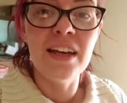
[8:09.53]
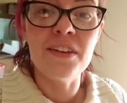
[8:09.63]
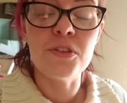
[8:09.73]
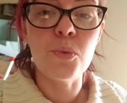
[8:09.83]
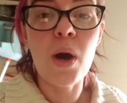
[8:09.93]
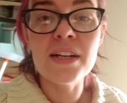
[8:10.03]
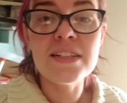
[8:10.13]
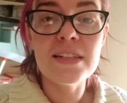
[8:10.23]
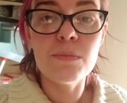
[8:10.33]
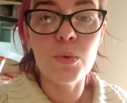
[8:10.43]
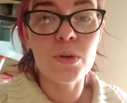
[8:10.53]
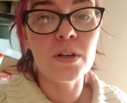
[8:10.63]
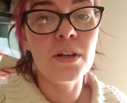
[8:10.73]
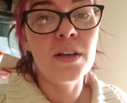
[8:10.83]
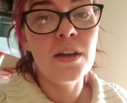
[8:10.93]
If you want to see
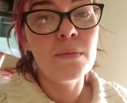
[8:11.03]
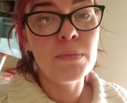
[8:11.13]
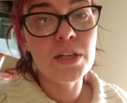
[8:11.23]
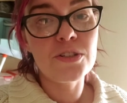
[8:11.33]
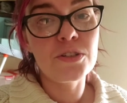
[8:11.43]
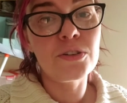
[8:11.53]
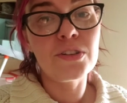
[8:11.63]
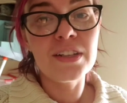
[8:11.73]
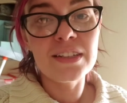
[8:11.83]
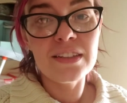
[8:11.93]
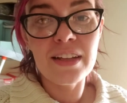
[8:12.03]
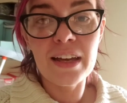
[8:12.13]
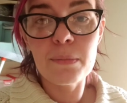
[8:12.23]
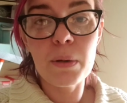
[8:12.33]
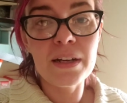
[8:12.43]
more, make sure you click the
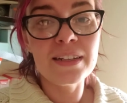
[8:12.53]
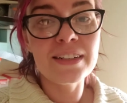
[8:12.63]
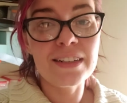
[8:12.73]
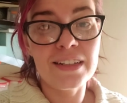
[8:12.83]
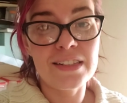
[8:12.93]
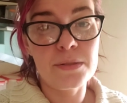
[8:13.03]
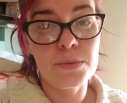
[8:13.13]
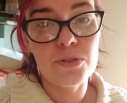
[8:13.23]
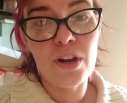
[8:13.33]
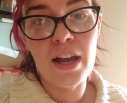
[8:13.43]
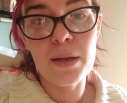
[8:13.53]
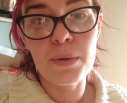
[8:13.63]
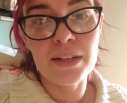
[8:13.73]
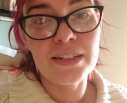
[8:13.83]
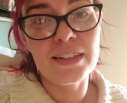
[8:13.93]
like button, click subscribe,
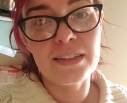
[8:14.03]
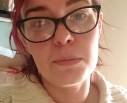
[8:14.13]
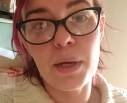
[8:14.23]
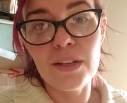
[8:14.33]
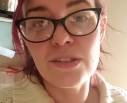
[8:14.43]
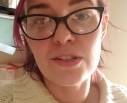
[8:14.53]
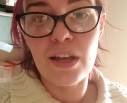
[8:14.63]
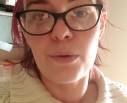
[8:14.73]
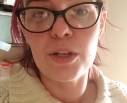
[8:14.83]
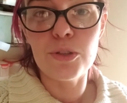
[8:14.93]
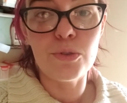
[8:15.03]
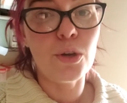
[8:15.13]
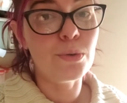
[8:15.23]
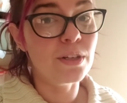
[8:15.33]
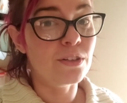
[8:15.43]
and click the bell so that way you
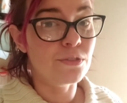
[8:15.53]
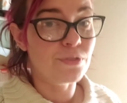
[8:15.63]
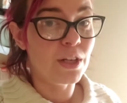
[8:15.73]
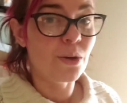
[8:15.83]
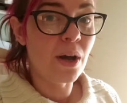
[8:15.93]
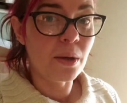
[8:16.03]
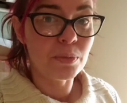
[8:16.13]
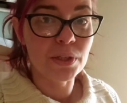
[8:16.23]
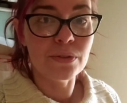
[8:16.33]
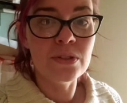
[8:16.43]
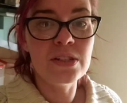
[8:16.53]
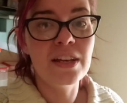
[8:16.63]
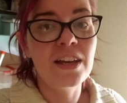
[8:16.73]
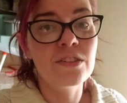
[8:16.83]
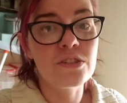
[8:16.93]
know when a new video uploads.
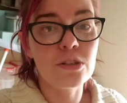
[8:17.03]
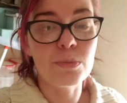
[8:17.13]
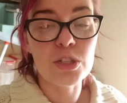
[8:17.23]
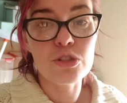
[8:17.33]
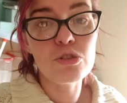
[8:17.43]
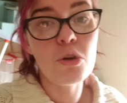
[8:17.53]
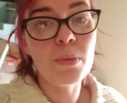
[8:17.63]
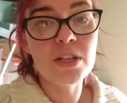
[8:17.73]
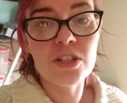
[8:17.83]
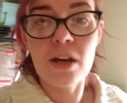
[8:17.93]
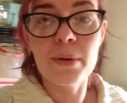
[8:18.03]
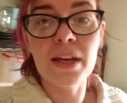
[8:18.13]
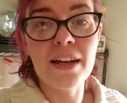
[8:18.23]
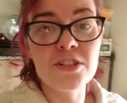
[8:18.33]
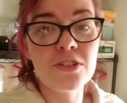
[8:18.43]
There's going to be so much coming
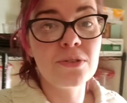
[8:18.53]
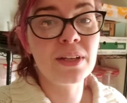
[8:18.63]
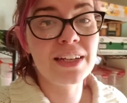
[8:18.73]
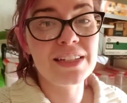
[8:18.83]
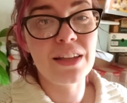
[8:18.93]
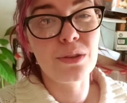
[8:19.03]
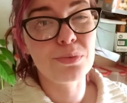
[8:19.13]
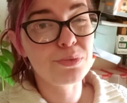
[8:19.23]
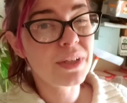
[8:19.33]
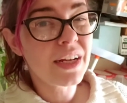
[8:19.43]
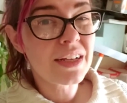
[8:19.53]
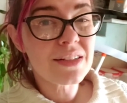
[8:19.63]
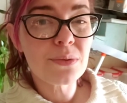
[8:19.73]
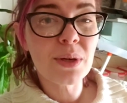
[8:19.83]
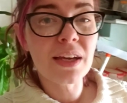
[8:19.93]
at you. Like I said, 3
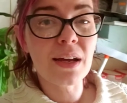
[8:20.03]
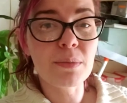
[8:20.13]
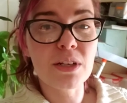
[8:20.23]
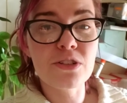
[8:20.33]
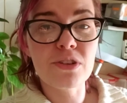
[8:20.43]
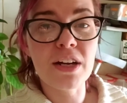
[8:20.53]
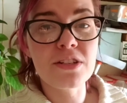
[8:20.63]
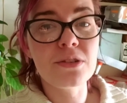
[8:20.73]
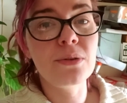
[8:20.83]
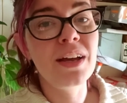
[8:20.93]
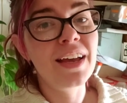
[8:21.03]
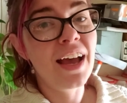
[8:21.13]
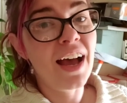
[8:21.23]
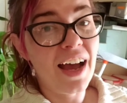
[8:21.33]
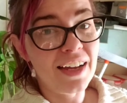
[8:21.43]
days a week I'm going to try to.
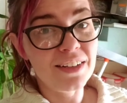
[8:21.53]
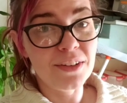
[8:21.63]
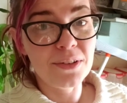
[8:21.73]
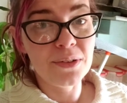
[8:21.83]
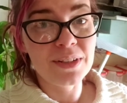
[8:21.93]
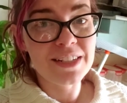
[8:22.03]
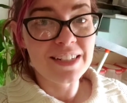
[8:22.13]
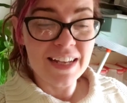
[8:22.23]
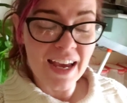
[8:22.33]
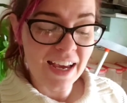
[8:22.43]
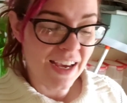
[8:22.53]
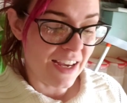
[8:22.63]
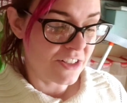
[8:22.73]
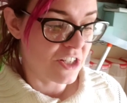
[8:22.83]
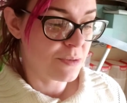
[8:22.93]
I know today
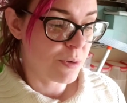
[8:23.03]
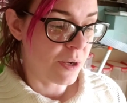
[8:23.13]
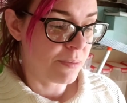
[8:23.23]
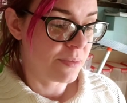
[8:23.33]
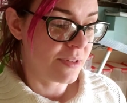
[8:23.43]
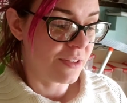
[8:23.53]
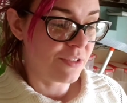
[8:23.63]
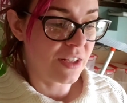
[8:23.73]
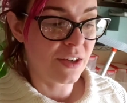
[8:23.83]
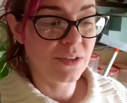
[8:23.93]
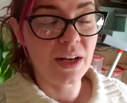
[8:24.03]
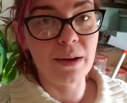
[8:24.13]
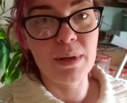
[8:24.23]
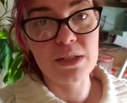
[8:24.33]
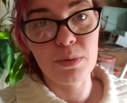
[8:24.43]
I just put up the video that I
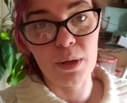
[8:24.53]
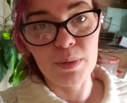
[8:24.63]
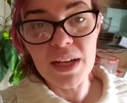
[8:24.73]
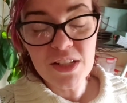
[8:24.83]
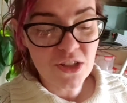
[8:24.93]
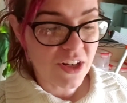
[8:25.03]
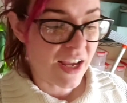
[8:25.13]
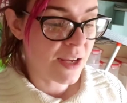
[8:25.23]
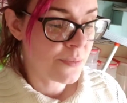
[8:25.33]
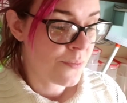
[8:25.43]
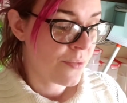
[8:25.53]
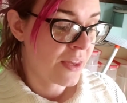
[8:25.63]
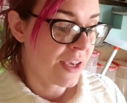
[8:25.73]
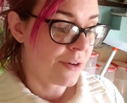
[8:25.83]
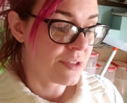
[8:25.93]
meant to put up yesterday.
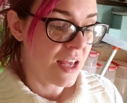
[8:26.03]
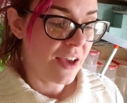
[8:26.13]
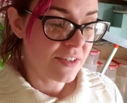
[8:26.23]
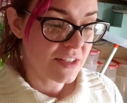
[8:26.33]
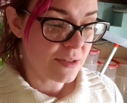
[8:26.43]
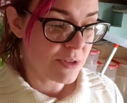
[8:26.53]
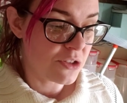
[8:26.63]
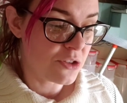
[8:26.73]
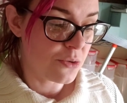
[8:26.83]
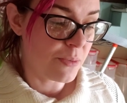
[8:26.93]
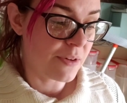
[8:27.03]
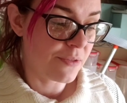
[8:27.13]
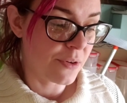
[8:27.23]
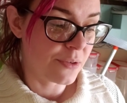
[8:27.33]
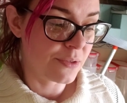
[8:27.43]
I was having some issues with my
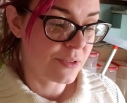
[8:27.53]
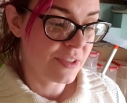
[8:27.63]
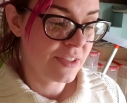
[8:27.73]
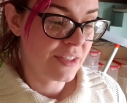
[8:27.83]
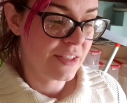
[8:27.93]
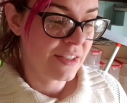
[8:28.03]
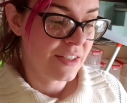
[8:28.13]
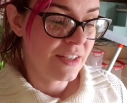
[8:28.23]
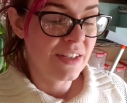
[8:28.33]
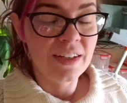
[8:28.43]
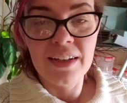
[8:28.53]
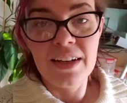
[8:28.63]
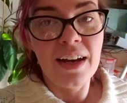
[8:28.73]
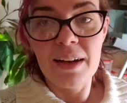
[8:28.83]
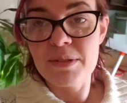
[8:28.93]
phone.
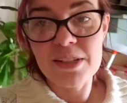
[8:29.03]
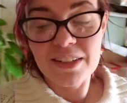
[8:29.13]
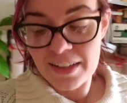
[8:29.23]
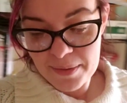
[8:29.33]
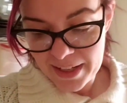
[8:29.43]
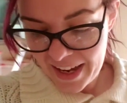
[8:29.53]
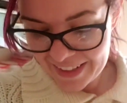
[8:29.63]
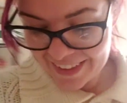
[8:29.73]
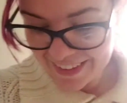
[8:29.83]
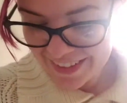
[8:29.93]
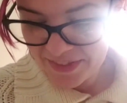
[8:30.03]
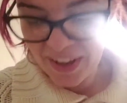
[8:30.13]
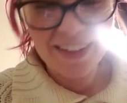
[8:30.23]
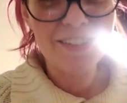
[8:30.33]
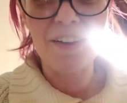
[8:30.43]
I'm just going to let my cat eat it. It's
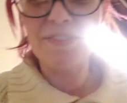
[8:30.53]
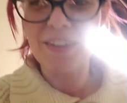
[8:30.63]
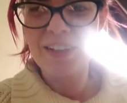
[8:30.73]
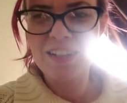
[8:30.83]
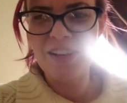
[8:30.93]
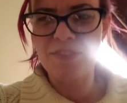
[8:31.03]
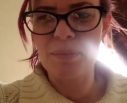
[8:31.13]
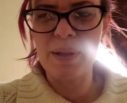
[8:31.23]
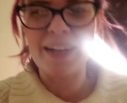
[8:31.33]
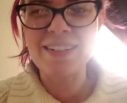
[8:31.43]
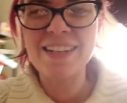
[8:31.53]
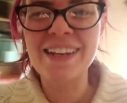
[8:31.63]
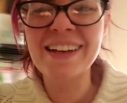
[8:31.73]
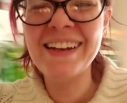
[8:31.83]
fine. It's off the plant.